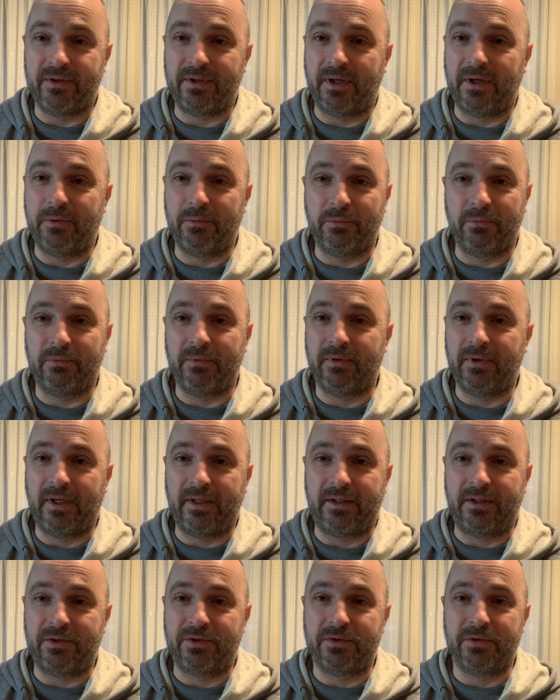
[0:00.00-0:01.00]
I don't
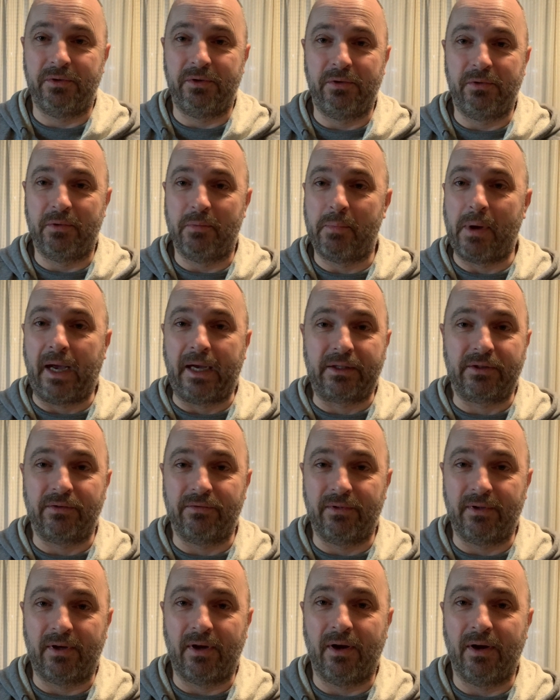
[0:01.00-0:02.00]
like to show you the backs of
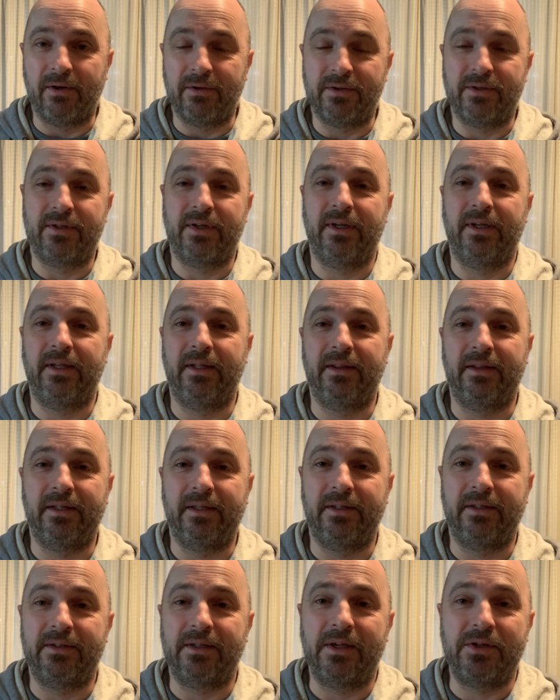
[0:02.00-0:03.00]
the cards and
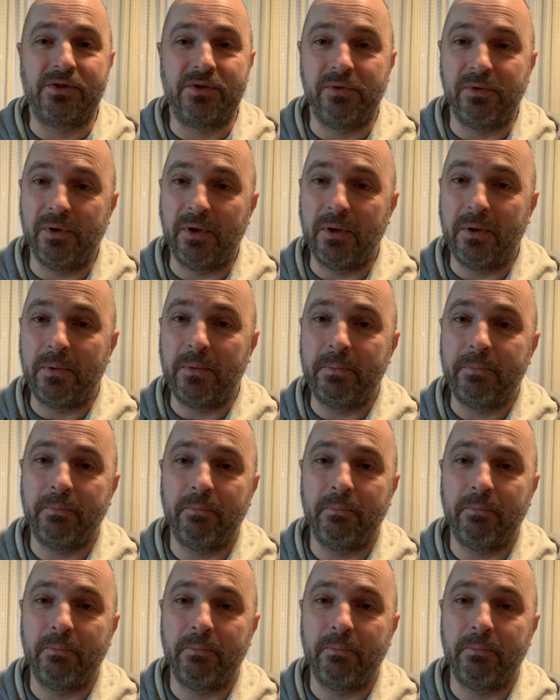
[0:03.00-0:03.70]
things, as you know,